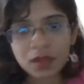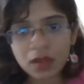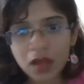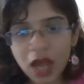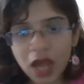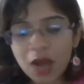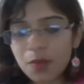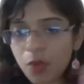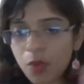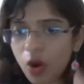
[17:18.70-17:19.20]

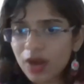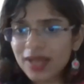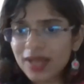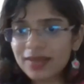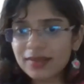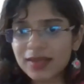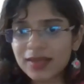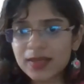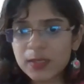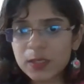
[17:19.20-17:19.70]
Our
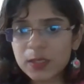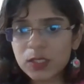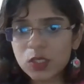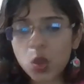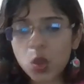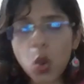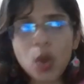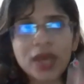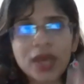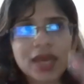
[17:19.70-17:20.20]
body
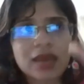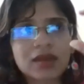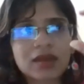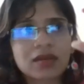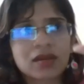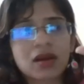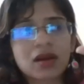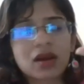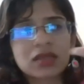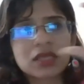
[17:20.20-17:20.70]
thinks,
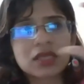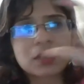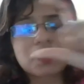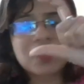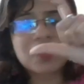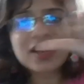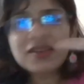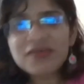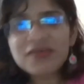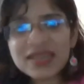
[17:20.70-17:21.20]
okay, the
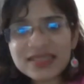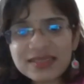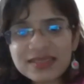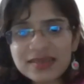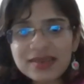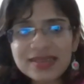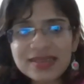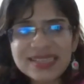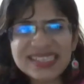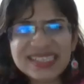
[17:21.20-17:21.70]
blood
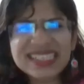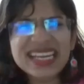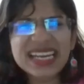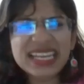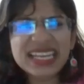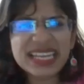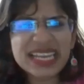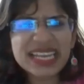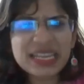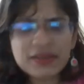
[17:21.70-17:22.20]
vessel is
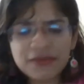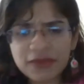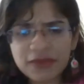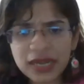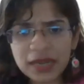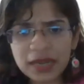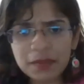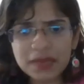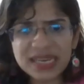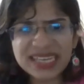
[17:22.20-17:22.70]
getting
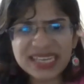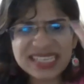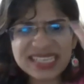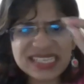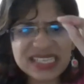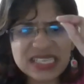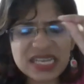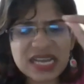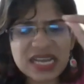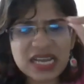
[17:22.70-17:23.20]
inflamed. It
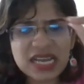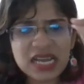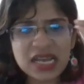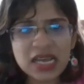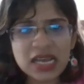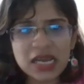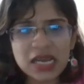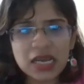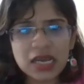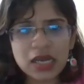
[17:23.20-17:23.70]
is
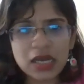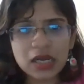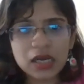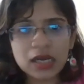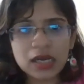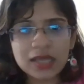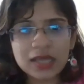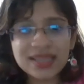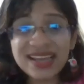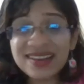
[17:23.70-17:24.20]

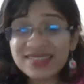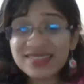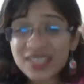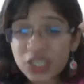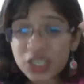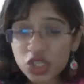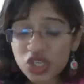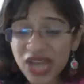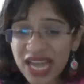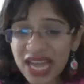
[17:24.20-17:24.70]
there is
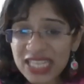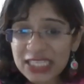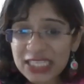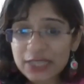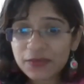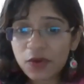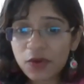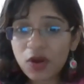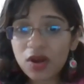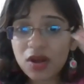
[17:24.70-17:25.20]
a
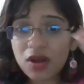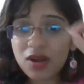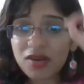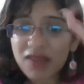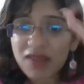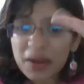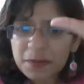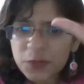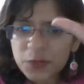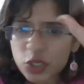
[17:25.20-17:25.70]
chance for a
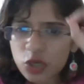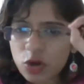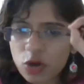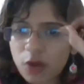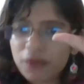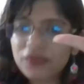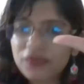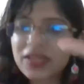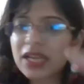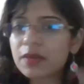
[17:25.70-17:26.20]
rupture
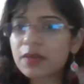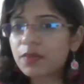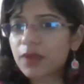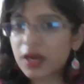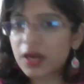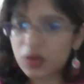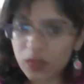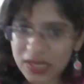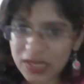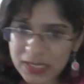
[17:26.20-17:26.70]
of that
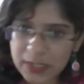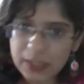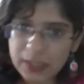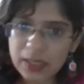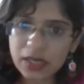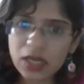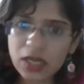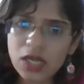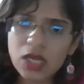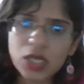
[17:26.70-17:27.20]
blood
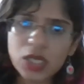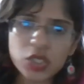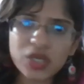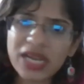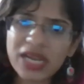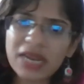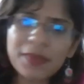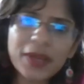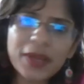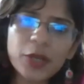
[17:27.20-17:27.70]
vessel. So
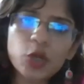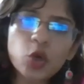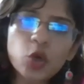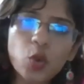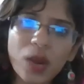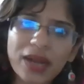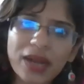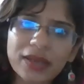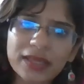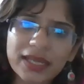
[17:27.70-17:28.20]
let me
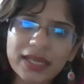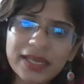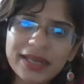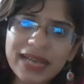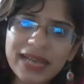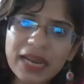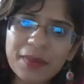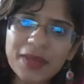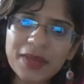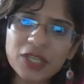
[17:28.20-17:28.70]
do one
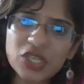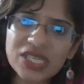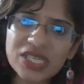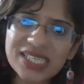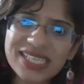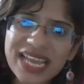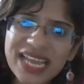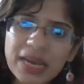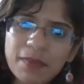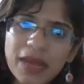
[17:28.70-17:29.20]
thing. Let me
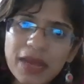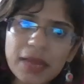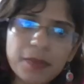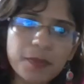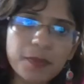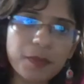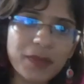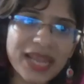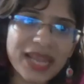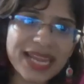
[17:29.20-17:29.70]
just send my
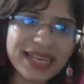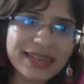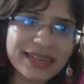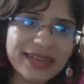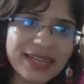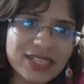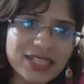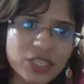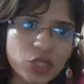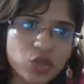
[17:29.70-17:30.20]

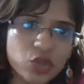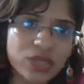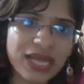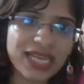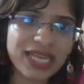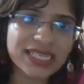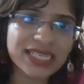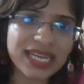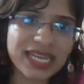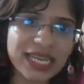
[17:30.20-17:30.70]
platelets to
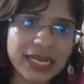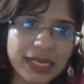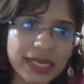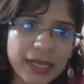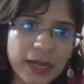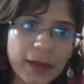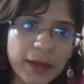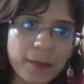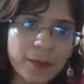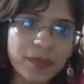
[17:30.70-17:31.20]
that area,